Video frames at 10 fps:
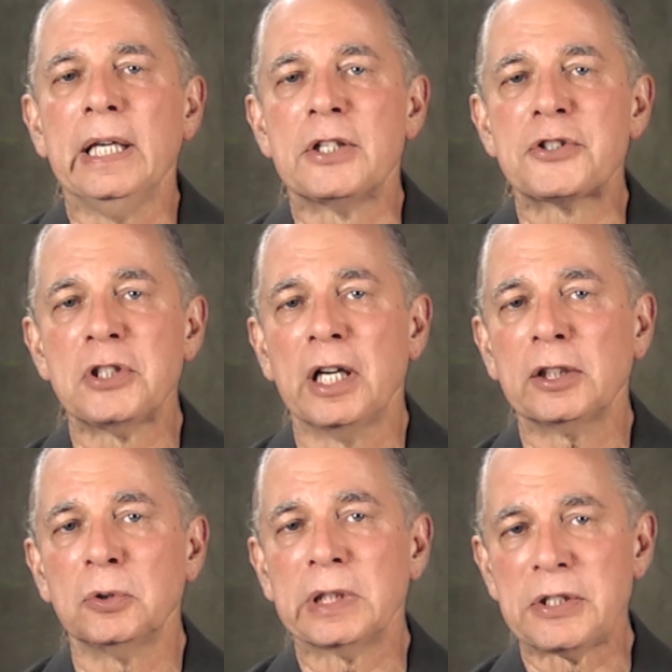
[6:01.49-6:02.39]
It is not
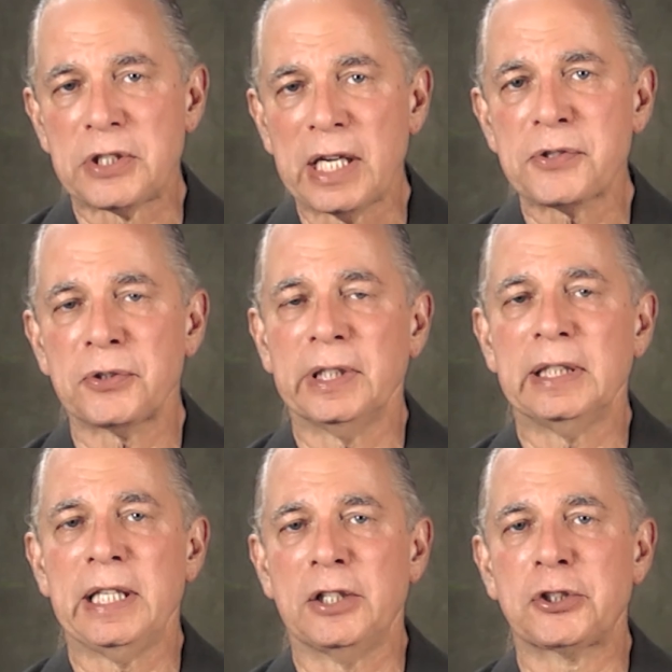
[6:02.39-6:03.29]
only denser
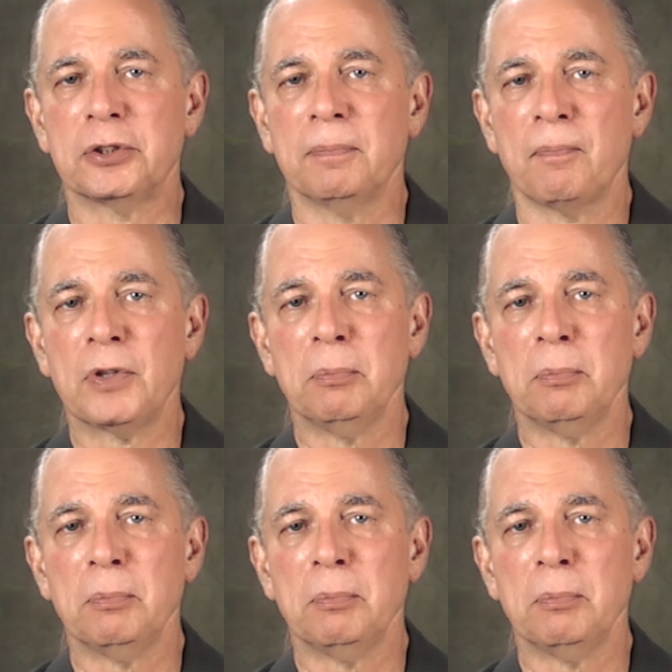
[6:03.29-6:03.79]
in nature,